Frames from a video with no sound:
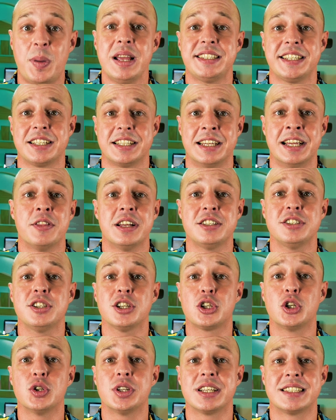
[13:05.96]
Basically, this is a
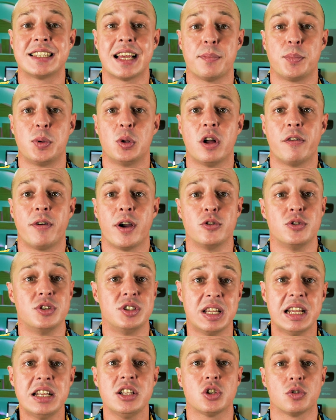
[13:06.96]
good example of how
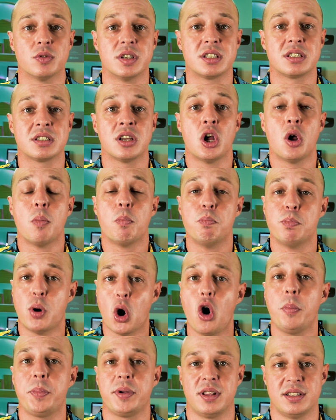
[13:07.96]
dangerous
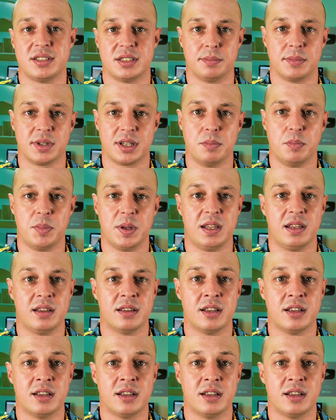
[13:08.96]
populism can be.